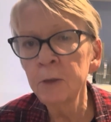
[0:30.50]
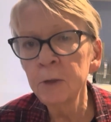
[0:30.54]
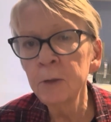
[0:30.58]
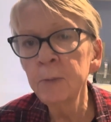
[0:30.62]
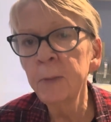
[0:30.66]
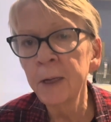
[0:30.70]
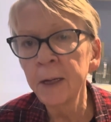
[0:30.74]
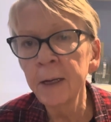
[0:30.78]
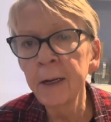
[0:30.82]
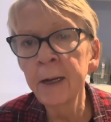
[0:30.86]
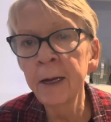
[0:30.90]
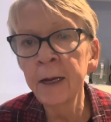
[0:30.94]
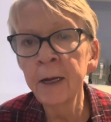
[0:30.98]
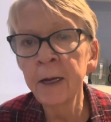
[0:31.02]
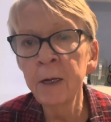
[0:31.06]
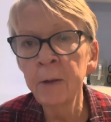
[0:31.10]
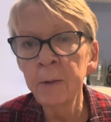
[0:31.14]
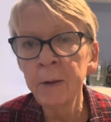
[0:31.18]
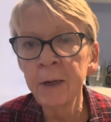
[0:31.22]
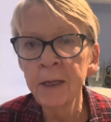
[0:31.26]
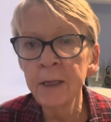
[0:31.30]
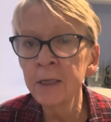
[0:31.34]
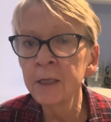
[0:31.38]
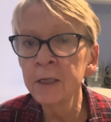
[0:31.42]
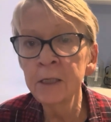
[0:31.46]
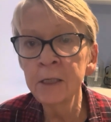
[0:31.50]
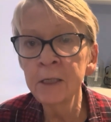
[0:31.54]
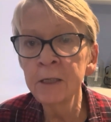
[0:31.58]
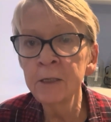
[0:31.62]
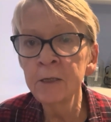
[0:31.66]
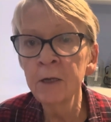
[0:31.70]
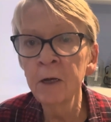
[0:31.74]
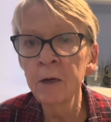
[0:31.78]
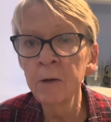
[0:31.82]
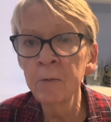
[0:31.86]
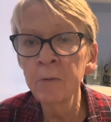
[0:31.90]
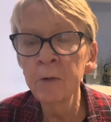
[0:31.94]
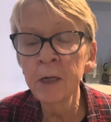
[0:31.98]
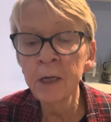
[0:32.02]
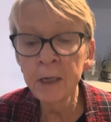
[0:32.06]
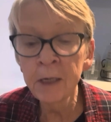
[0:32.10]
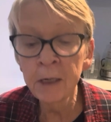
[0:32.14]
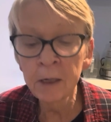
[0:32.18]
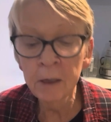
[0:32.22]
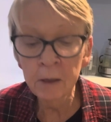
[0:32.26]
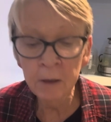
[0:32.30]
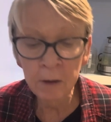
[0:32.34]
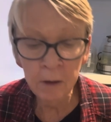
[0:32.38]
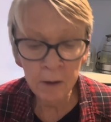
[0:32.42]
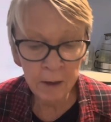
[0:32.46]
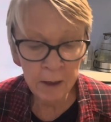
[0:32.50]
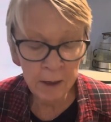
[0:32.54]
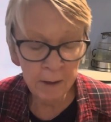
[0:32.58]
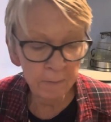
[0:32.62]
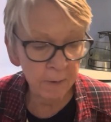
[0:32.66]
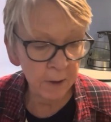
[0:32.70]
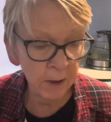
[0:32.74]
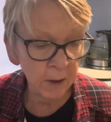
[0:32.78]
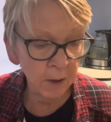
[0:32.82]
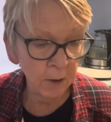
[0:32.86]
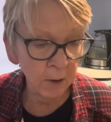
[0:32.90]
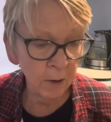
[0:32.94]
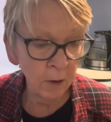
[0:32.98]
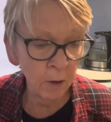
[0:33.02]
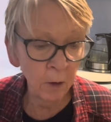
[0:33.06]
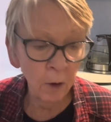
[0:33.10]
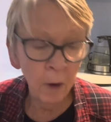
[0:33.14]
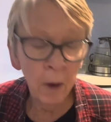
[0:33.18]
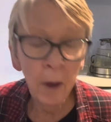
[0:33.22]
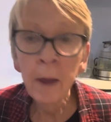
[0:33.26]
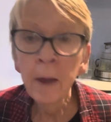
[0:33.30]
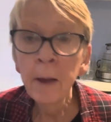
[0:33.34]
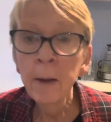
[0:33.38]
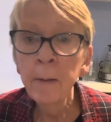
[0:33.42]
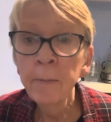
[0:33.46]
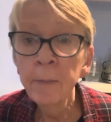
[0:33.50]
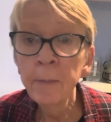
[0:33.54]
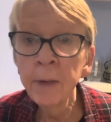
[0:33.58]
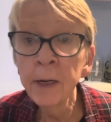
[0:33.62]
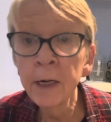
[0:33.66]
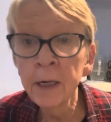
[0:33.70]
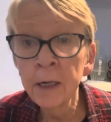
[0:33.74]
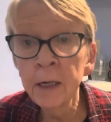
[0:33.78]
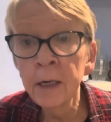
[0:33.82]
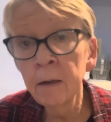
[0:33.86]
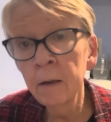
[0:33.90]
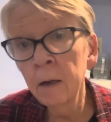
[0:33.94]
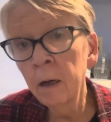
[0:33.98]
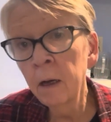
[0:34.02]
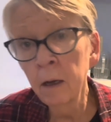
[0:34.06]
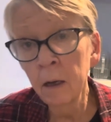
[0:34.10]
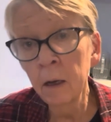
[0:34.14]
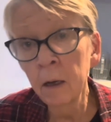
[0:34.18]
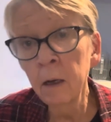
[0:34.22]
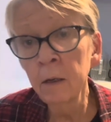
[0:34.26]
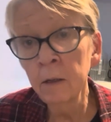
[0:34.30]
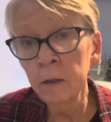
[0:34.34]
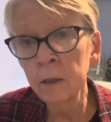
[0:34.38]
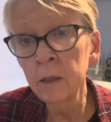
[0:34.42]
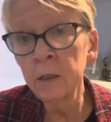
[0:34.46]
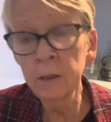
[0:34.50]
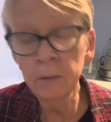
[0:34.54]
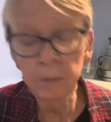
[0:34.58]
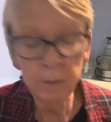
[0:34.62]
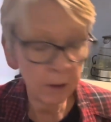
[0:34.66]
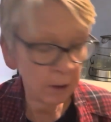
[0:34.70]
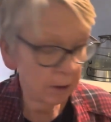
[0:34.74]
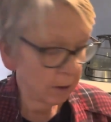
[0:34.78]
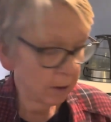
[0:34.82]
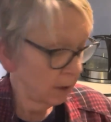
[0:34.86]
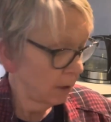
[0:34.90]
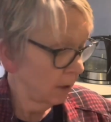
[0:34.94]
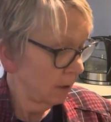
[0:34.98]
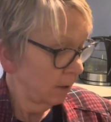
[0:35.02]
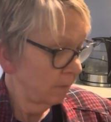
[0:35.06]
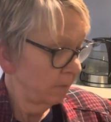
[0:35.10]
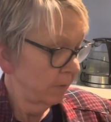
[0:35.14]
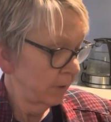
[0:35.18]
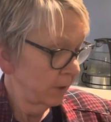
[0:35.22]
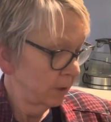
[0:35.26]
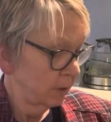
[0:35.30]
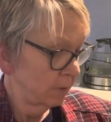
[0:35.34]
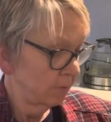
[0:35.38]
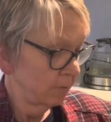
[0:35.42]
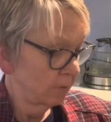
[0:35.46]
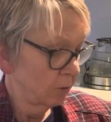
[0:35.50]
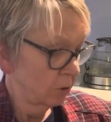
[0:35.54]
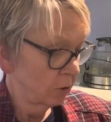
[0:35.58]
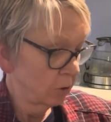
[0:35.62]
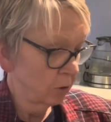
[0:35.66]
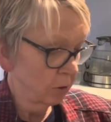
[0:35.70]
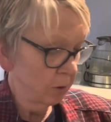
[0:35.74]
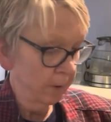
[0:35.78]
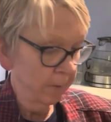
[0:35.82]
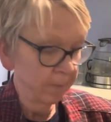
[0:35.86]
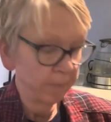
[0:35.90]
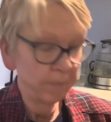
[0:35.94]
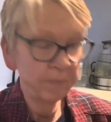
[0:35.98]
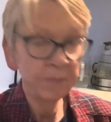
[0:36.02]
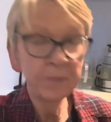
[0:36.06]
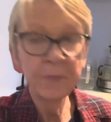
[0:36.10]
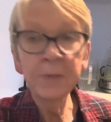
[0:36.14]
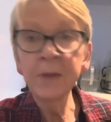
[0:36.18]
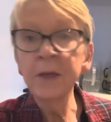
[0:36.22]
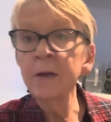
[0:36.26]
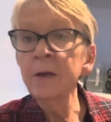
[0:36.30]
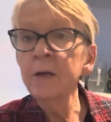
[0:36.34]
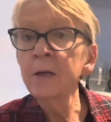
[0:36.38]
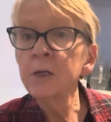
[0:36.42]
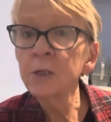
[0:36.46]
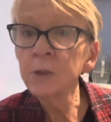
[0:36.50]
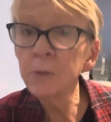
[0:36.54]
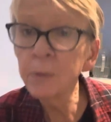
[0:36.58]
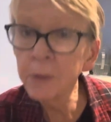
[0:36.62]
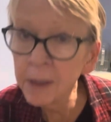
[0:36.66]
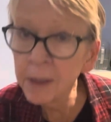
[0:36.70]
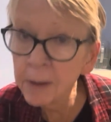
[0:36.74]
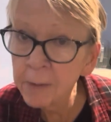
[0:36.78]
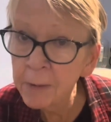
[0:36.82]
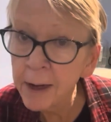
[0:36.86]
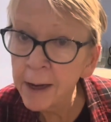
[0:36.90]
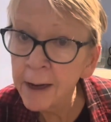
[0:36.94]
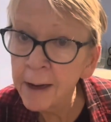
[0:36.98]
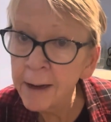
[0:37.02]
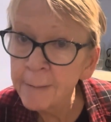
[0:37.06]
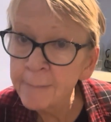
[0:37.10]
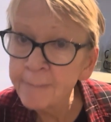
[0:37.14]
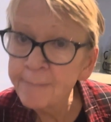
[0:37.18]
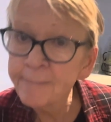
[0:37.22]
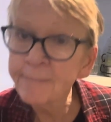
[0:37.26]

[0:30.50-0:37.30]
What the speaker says: But anyway, this is not really a cooking video, but it's some cooking advice for sure. So anyway,